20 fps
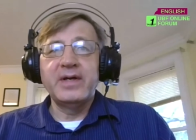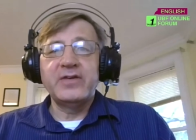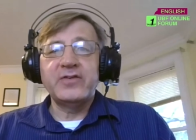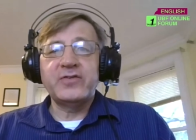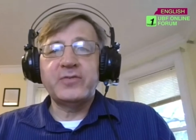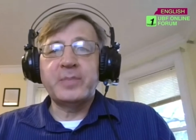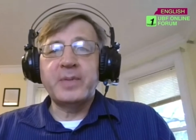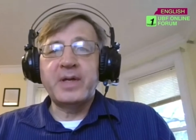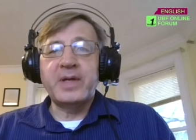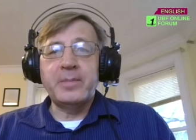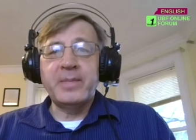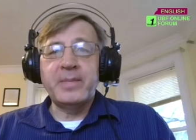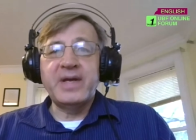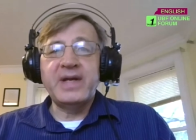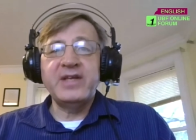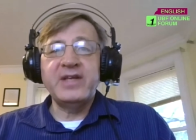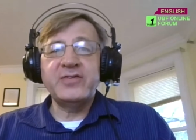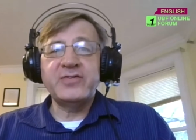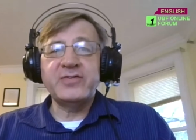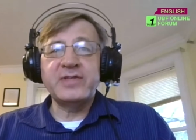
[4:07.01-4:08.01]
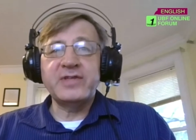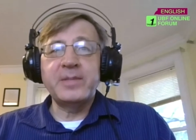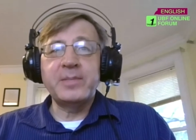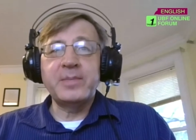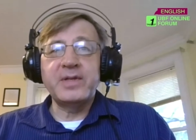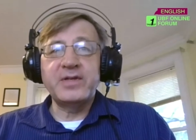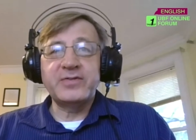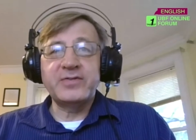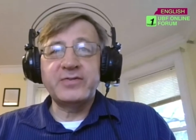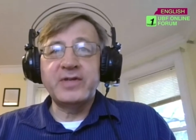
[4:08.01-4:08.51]
spent many
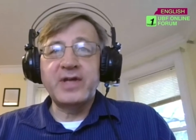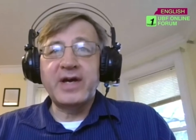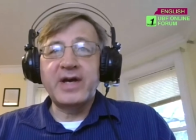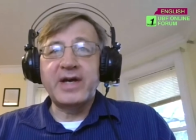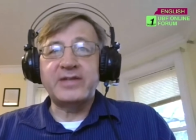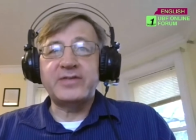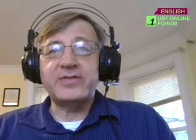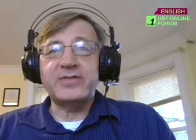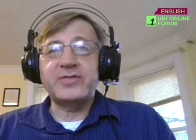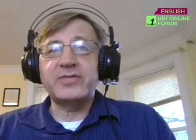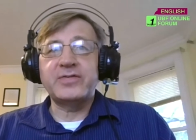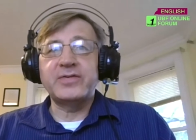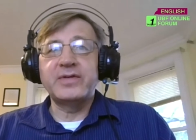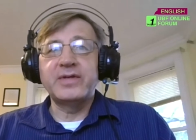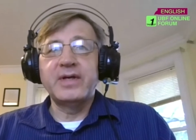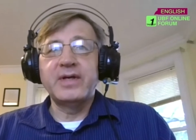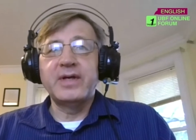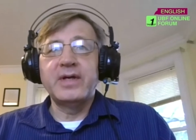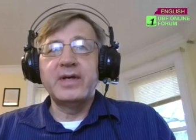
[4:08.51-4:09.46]
sleepless nights